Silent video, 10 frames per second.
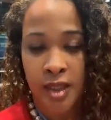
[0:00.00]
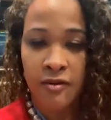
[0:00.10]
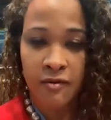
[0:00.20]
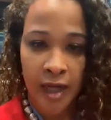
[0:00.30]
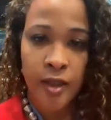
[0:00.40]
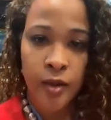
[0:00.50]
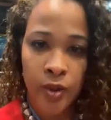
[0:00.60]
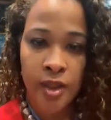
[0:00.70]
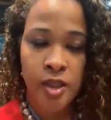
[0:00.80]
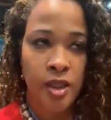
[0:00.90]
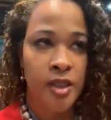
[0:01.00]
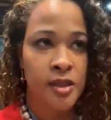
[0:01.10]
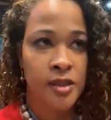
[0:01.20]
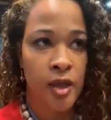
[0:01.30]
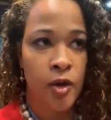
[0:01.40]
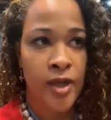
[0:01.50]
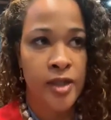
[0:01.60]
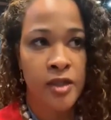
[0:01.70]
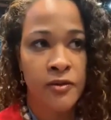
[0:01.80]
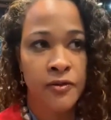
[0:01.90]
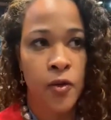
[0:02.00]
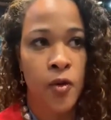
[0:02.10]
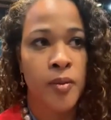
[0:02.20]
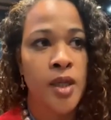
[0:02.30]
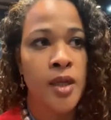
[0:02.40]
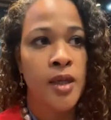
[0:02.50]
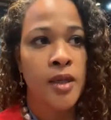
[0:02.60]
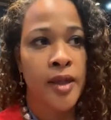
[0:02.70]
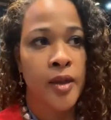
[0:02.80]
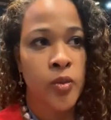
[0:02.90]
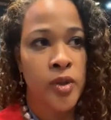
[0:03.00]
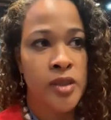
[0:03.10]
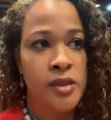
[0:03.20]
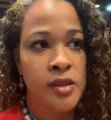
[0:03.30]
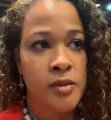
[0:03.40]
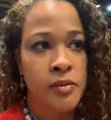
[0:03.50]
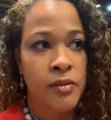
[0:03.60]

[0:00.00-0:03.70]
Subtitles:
It's a valid religion. It's a syncretic form that was